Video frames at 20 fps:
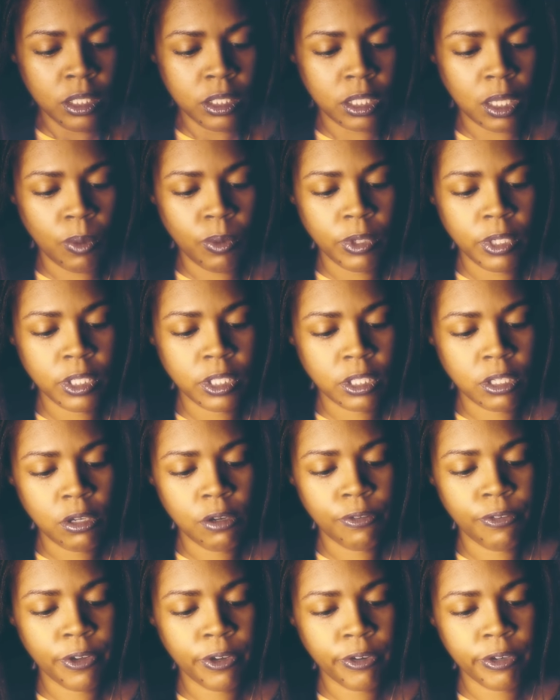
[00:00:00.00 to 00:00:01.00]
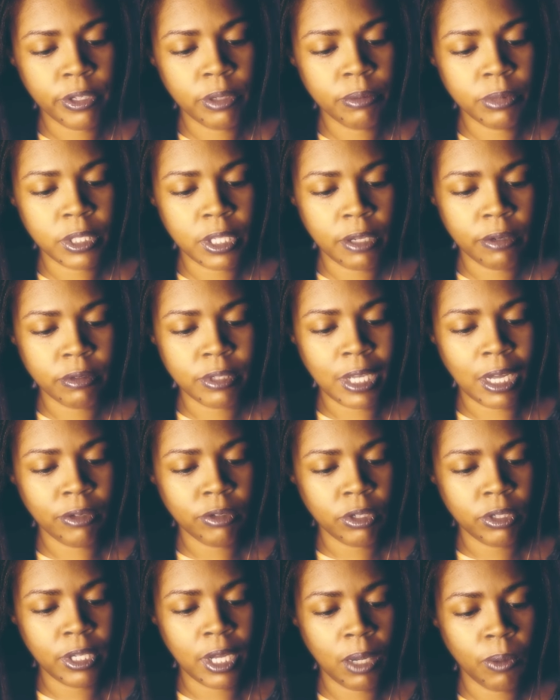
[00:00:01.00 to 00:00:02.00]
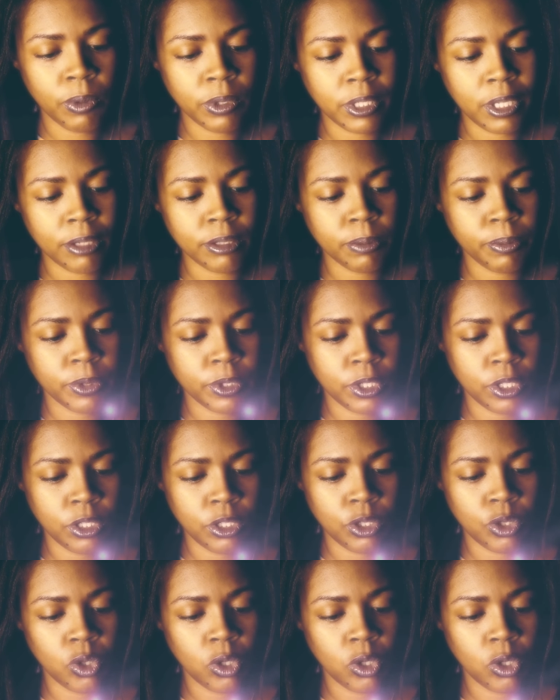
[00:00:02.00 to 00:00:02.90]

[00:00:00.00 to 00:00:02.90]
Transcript: someone is still figuring themselves out. They're not 1,000%